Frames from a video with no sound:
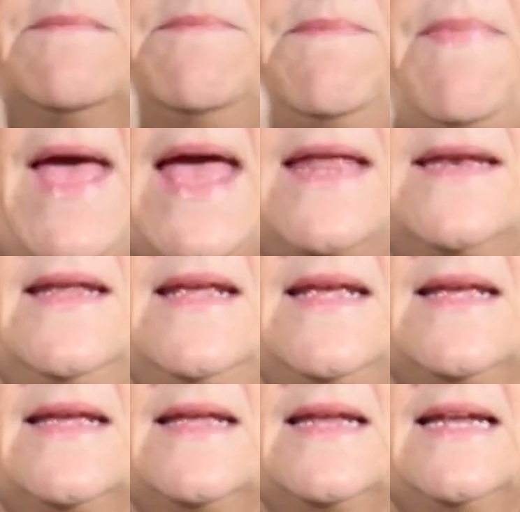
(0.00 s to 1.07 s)
Ben
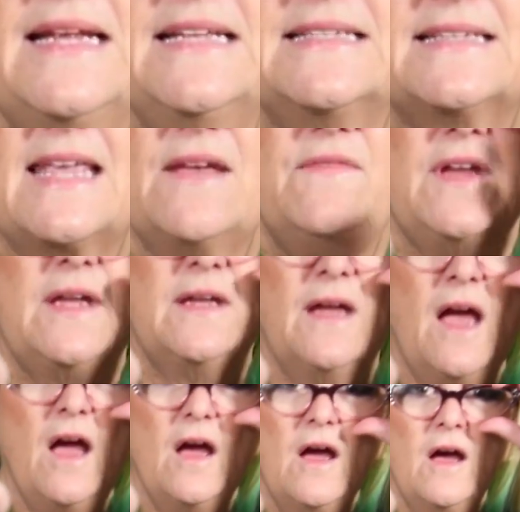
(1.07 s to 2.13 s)
is giving
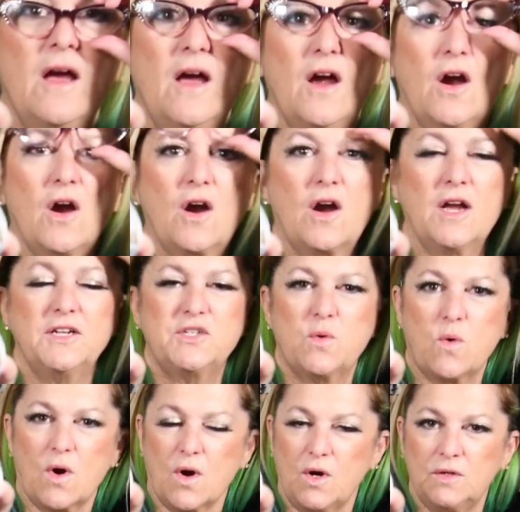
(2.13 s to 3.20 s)
her a
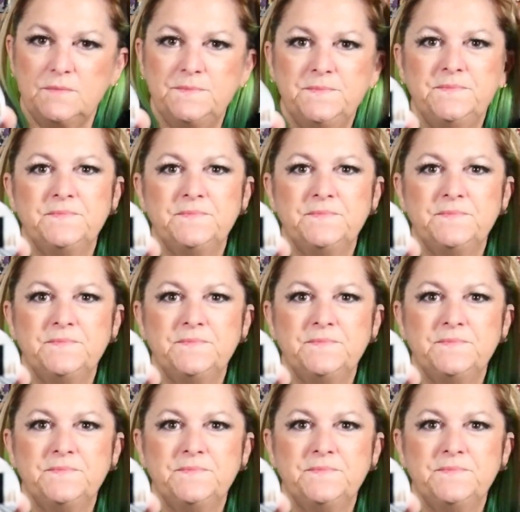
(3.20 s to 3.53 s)
twirl